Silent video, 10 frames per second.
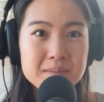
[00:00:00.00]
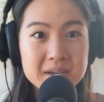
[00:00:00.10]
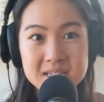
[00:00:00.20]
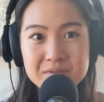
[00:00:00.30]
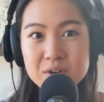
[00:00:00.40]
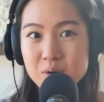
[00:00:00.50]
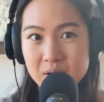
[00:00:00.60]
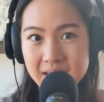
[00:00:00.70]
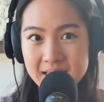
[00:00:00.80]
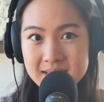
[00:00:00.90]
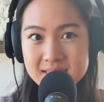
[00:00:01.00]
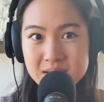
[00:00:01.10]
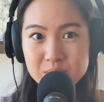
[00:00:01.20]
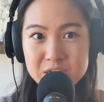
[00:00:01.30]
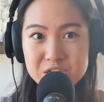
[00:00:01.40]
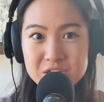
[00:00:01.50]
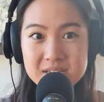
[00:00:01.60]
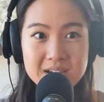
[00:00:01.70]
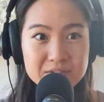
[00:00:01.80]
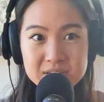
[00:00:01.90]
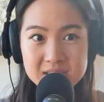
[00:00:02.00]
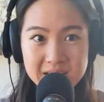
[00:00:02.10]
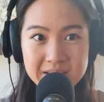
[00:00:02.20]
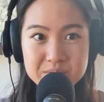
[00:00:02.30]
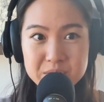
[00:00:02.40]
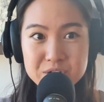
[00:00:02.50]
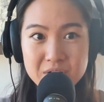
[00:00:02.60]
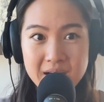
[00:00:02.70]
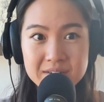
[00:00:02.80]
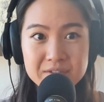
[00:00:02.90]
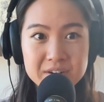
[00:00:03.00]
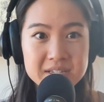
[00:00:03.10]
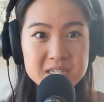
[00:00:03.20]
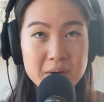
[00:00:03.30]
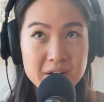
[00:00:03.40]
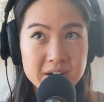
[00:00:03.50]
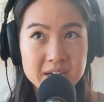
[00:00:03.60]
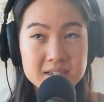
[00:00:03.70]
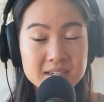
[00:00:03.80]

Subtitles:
because of a court case in which several slaves were tried for conspiring